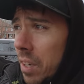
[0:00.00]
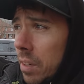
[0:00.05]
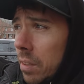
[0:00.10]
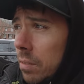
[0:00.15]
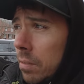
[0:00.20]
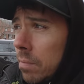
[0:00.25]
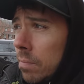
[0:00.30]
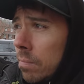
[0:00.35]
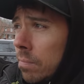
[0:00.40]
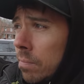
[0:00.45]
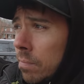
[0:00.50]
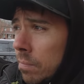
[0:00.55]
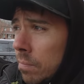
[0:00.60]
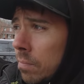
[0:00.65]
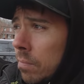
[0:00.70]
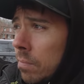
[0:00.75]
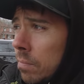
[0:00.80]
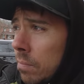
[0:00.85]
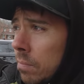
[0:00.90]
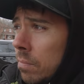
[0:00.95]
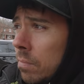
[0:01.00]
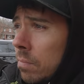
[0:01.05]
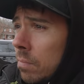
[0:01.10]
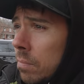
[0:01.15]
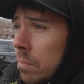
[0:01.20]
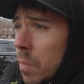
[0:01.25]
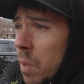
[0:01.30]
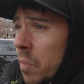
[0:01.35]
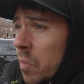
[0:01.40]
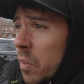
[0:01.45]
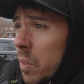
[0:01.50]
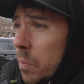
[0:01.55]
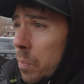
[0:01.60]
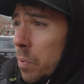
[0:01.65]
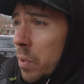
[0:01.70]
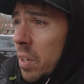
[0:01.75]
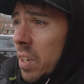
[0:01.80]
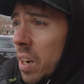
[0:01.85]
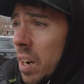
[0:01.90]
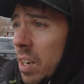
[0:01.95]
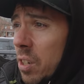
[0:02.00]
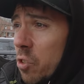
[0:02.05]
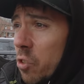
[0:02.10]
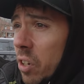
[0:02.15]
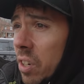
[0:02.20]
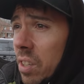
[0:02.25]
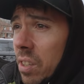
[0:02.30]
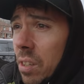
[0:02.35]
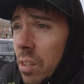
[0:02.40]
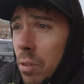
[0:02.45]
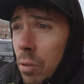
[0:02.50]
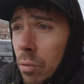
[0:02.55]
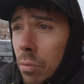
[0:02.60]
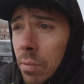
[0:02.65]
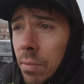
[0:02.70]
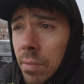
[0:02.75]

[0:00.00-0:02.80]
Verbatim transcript: I feel pretty hydrated though.